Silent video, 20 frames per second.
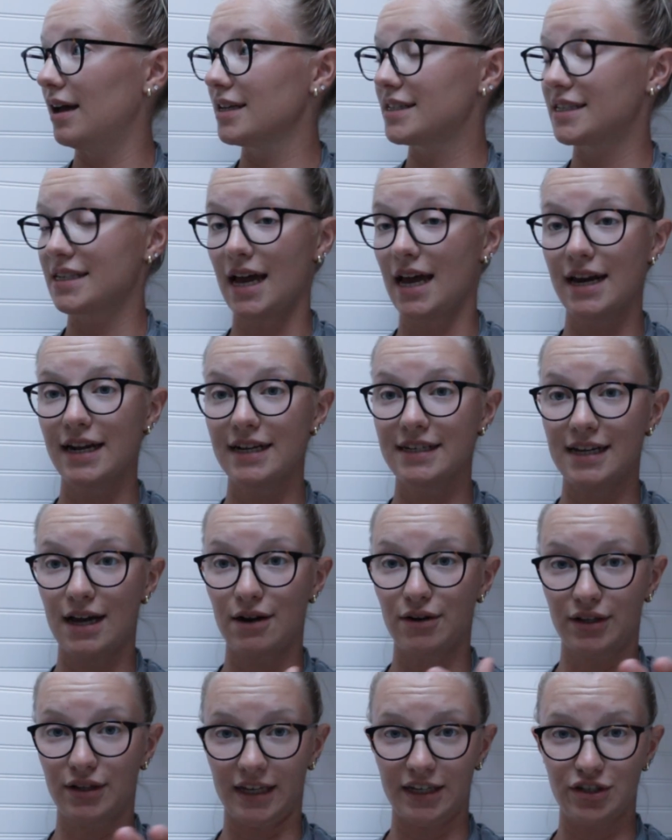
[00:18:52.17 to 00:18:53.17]
Sliding
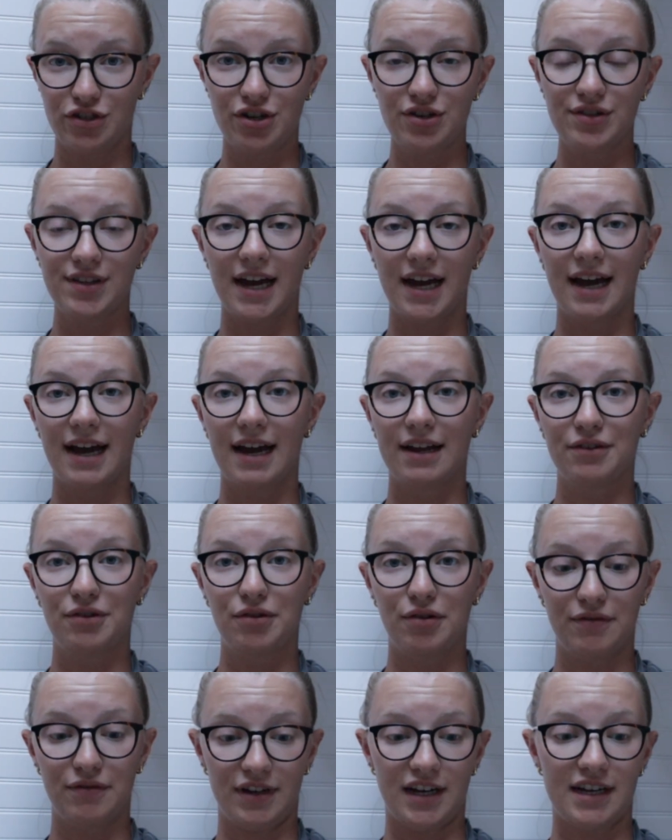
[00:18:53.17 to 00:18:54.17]
down a glacier that had
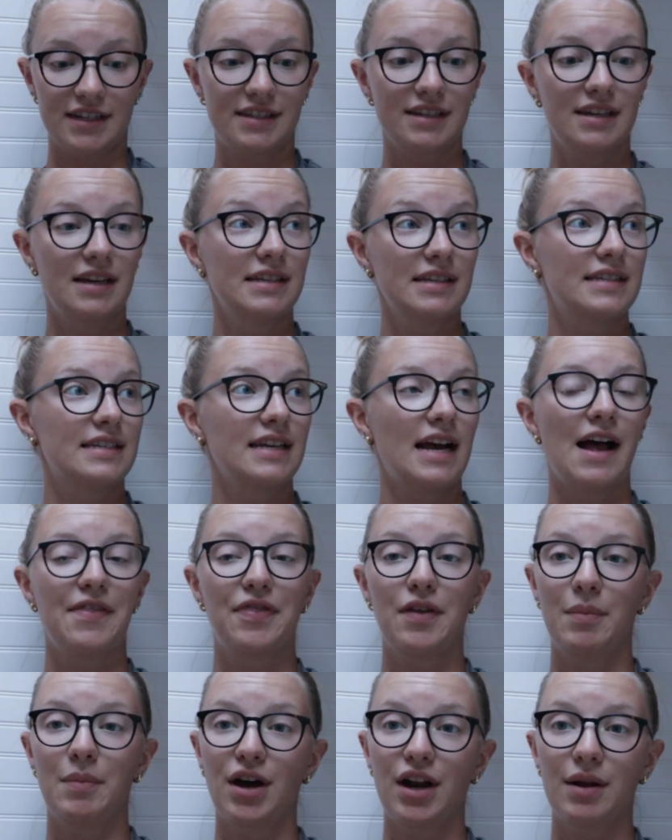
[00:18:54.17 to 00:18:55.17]
crevasses
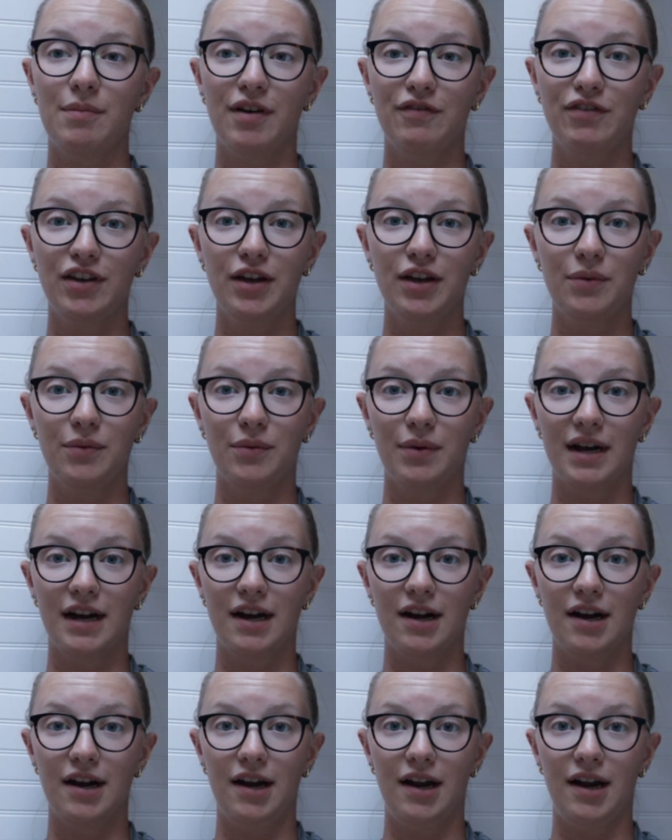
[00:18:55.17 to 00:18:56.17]
at the bottom of it,
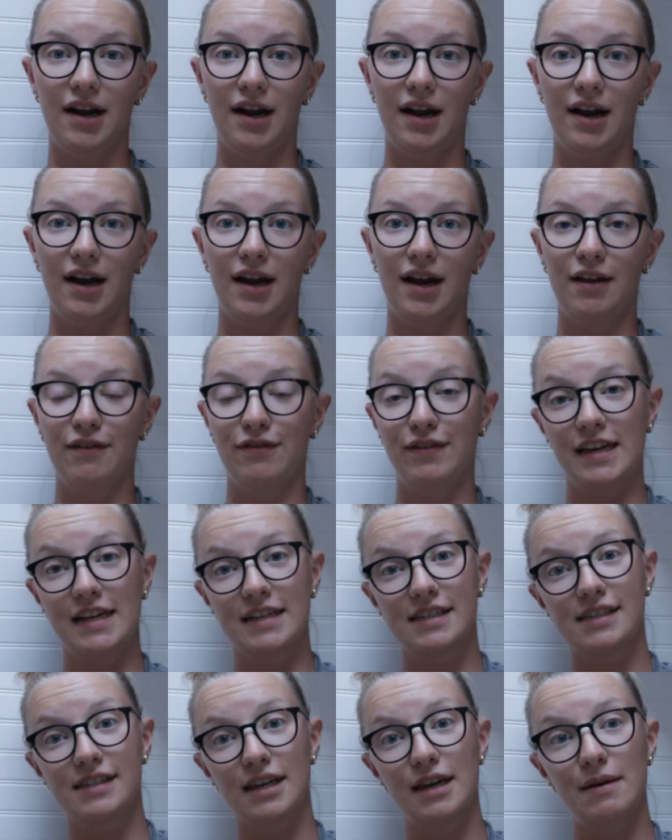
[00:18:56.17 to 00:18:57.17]
where if
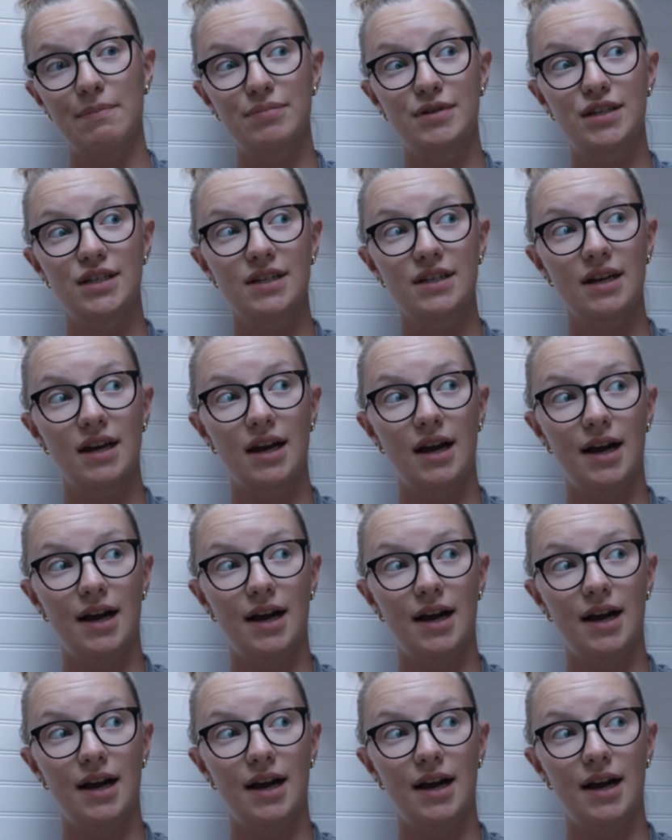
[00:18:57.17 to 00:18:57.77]
he slipped,